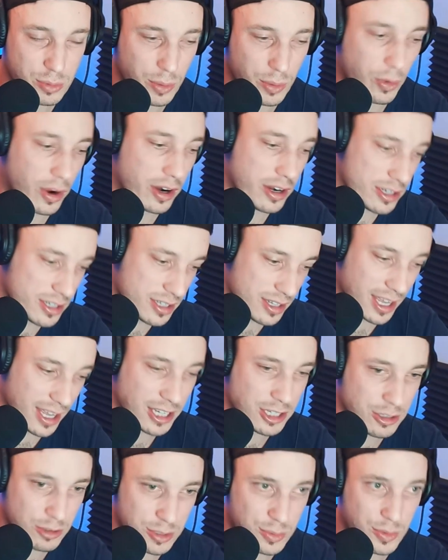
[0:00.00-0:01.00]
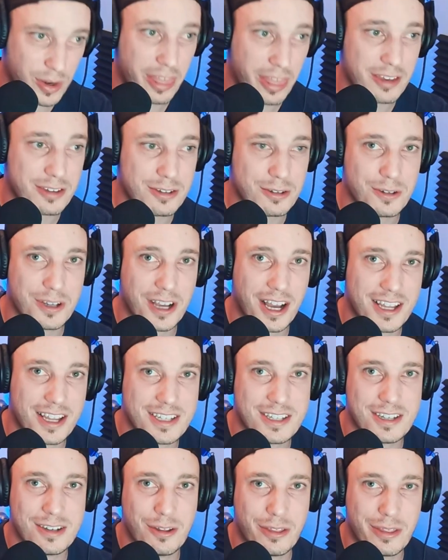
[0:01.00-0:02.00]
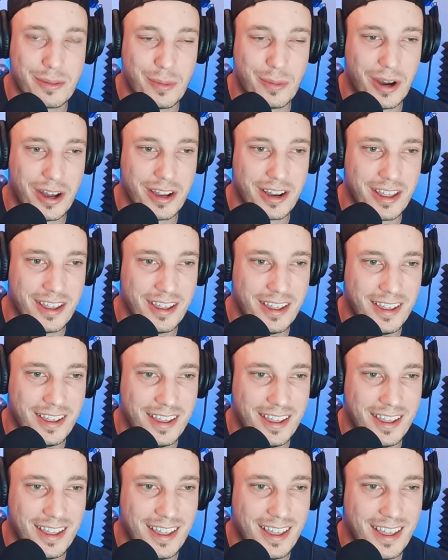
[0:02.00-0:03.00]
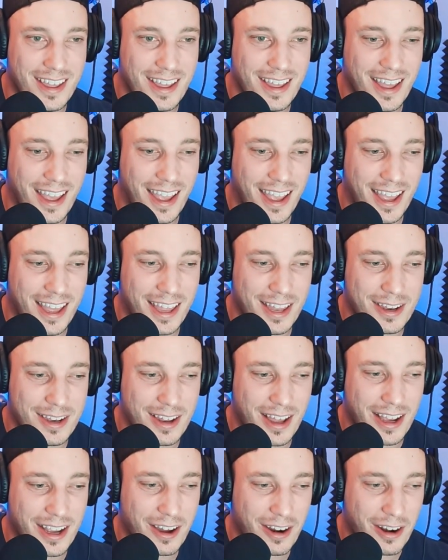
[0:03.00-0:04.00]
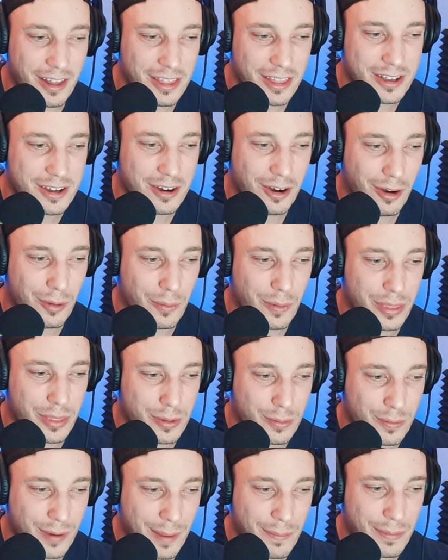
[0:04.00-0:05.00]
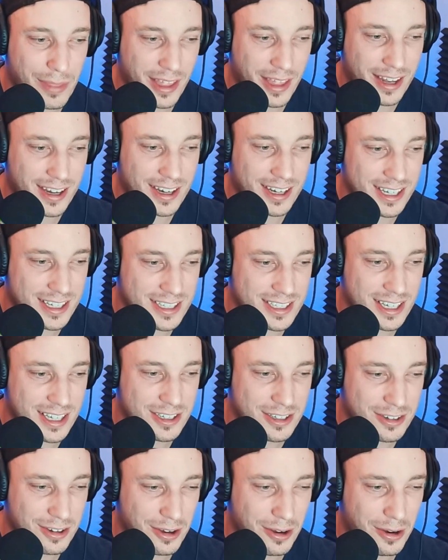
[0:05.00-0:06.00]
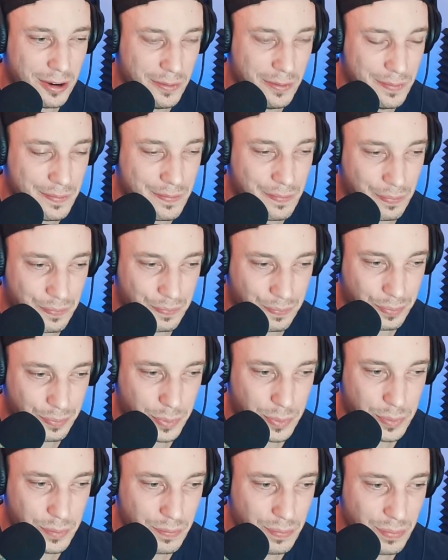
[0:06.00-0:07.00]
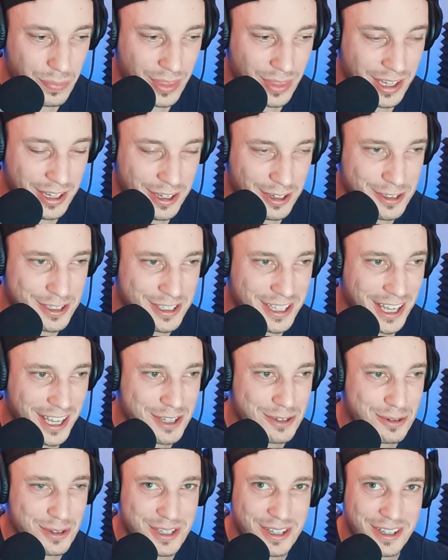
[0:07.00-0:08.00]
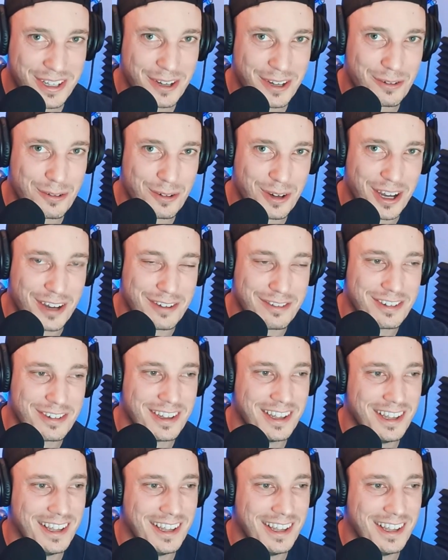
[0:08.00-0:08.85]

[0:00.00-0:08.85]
We want to select you as one of the 2 guys to do the mod. And I got on the call with the rep then, and he said, your sketch was a little rough,